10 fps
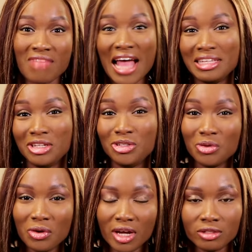as a
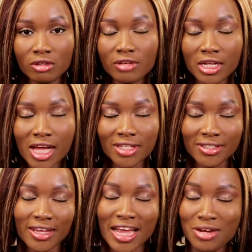joke and stuff like that.
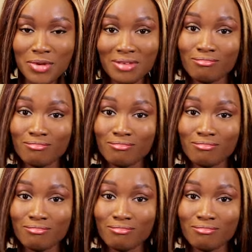Anyway,